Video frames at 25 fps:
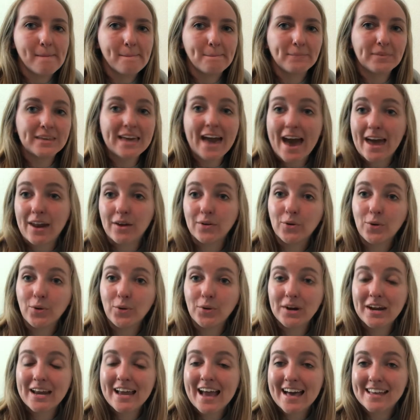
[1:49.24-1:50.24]

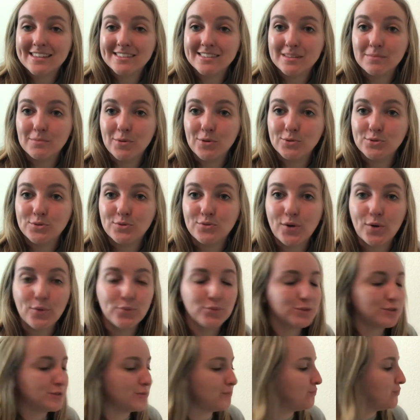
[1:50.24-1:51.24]
category has the most
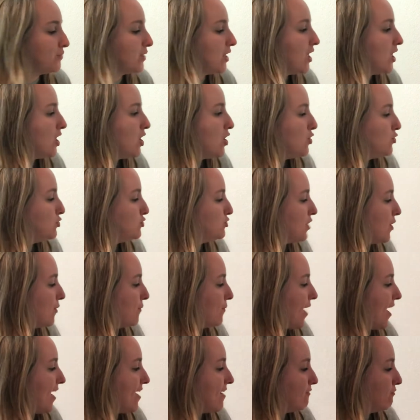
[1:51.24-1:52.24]
votes. So
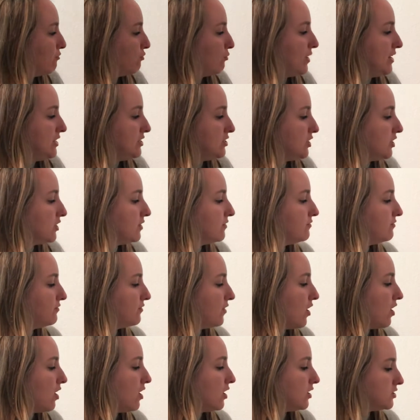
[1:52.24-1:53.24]
I have winter,
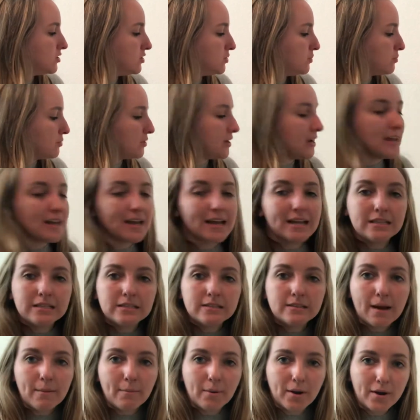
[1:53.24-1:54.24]
fall, spring, and
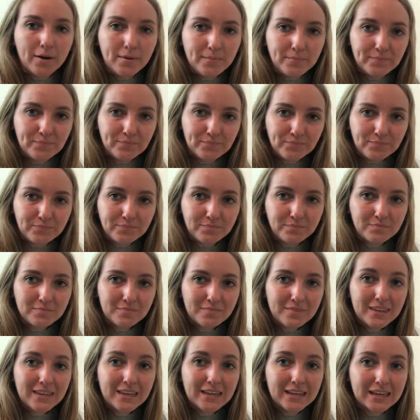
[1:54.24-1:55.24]
summer
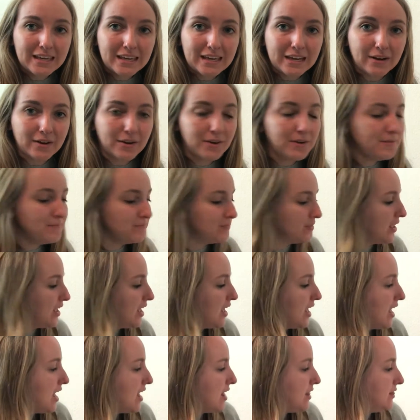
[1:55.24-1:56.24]
here.
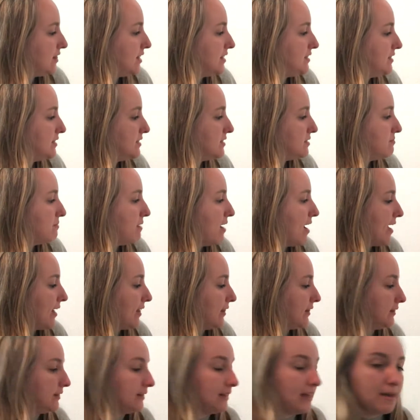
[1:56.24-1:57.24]
This is my
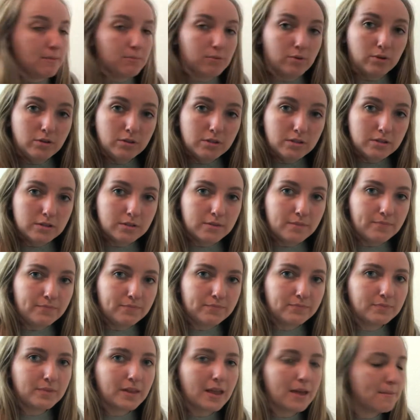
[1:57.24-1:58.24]
labels.
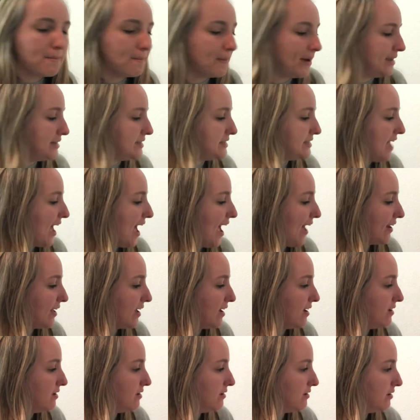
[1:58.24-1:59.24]
My
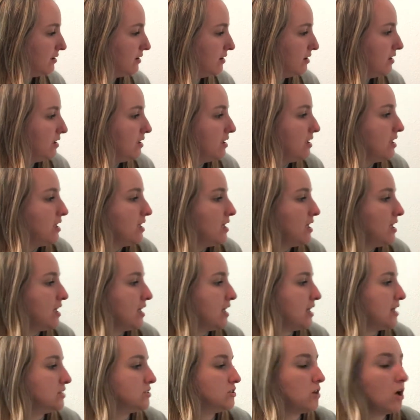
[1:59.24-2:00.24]
data
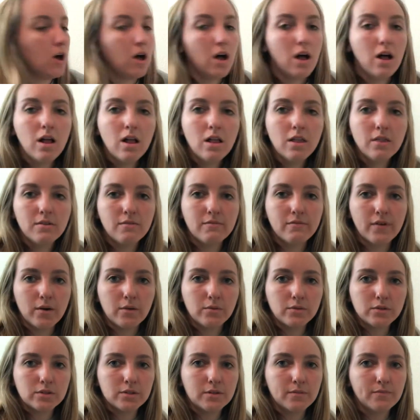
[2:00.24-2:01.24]
is all the
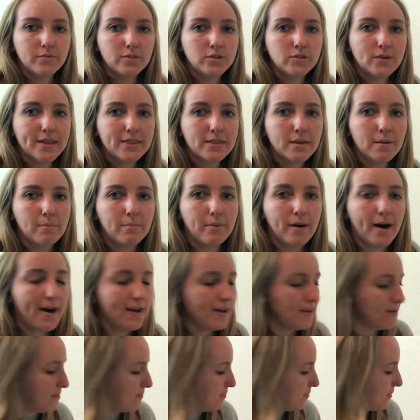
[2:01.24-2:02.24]
votes. So at the
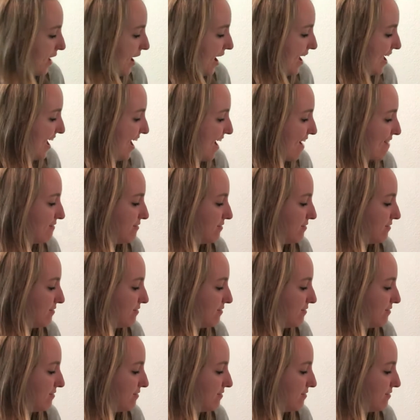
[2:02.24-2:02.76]
bottom, I have